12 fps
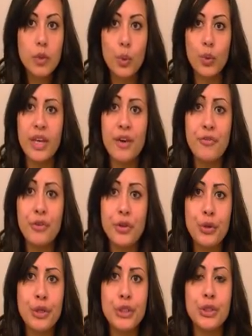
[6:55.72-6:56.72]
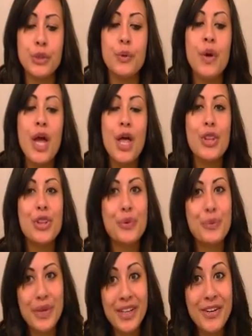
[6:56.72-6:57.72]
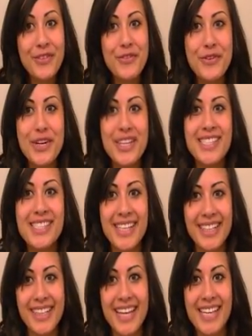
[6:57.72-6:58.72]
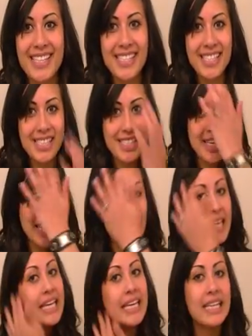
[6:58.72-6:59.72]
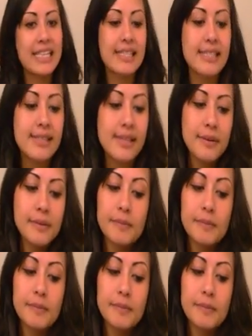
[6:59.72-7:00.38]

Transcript: without further ado, the winner for the sunglasses is